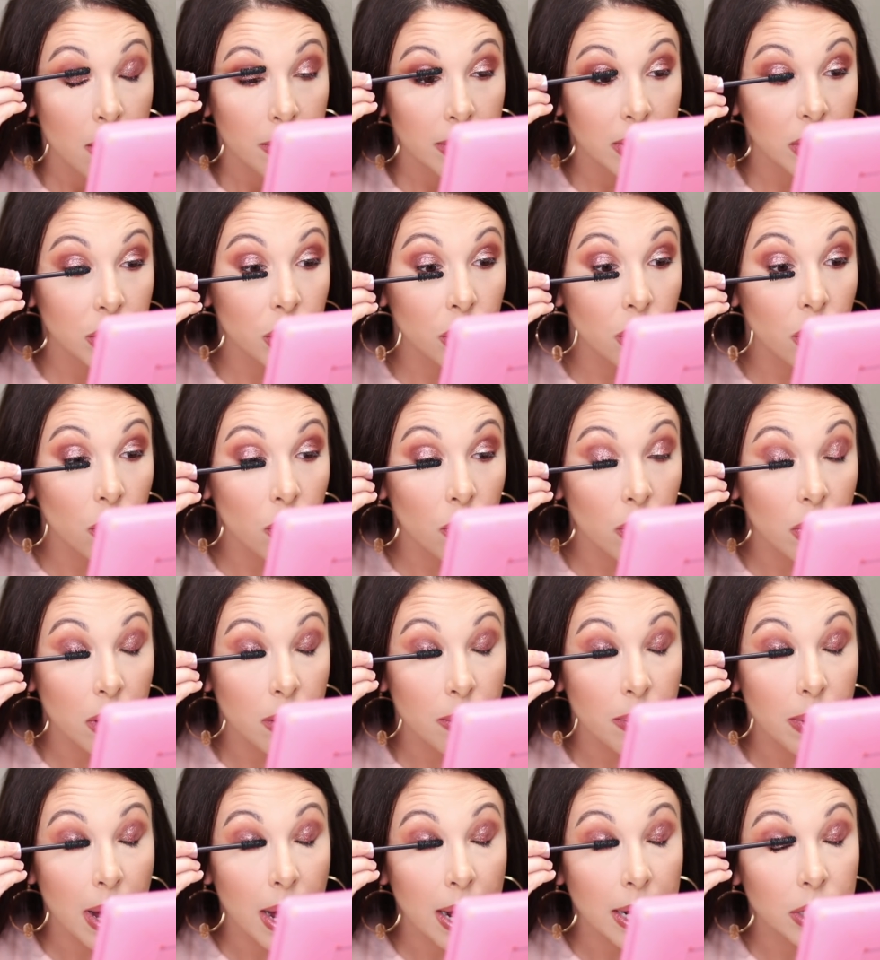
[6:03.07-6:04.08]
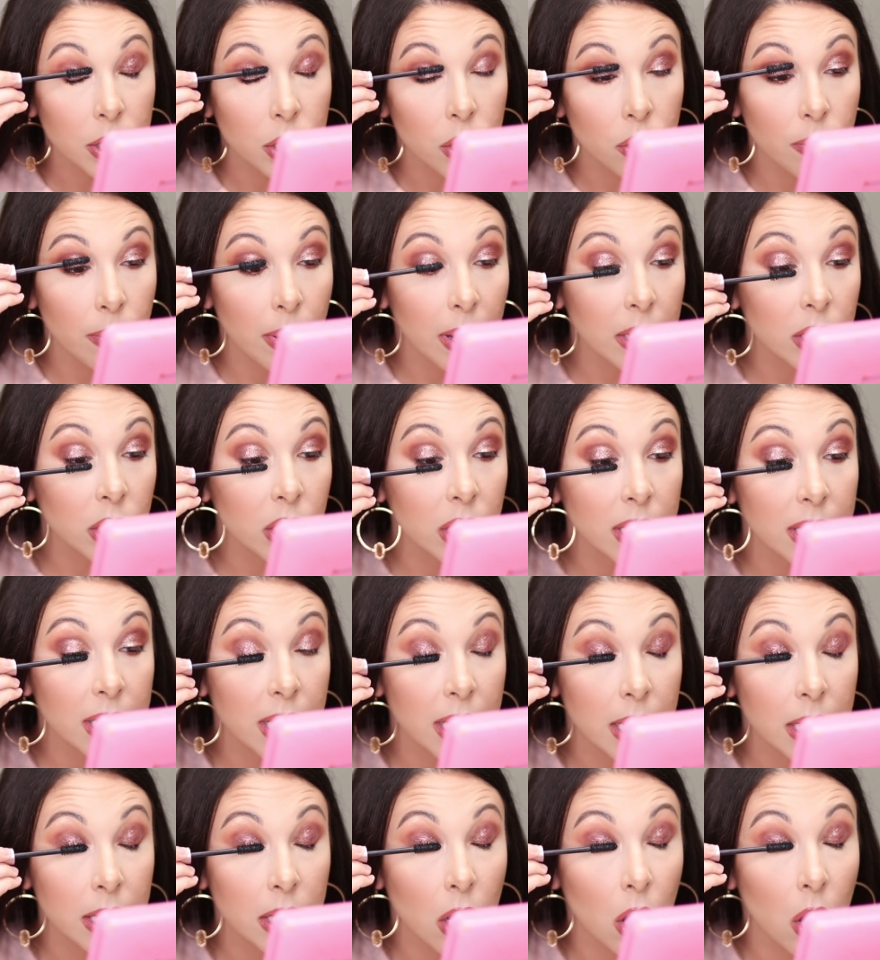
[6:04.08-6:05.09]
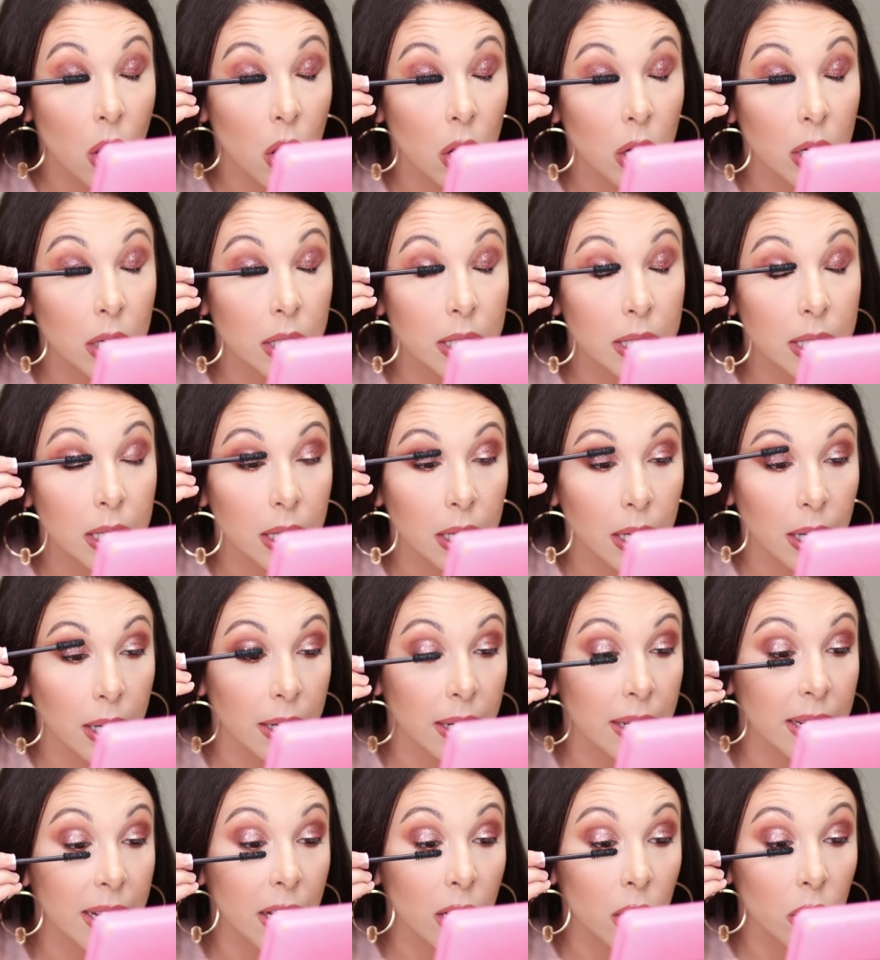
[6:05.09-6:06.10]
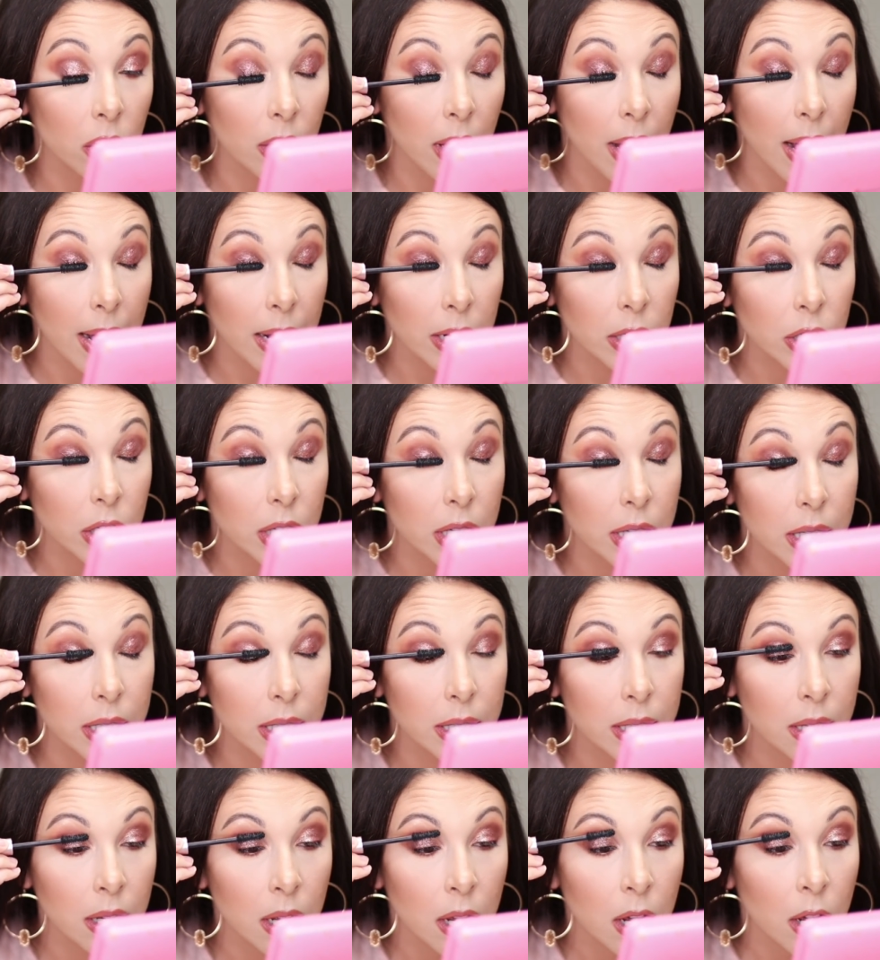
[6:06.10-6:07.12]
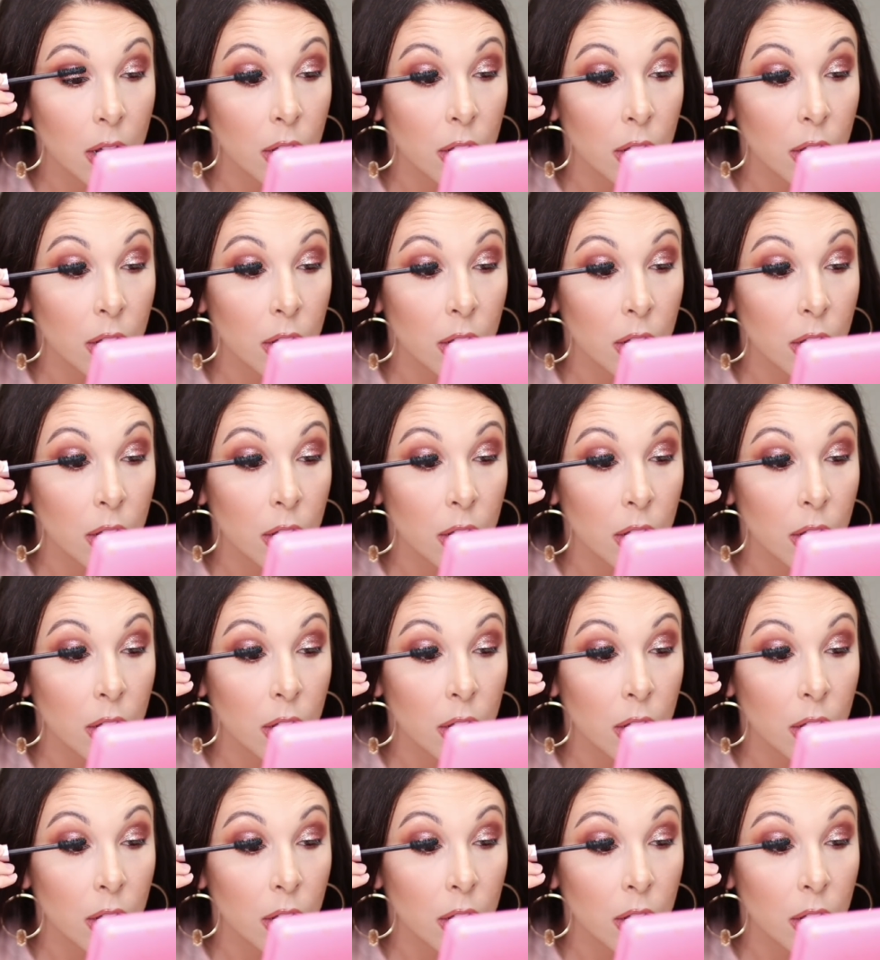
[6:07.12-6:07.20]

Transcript: because you don't want to apply too much, because then it's hard to get your lashes,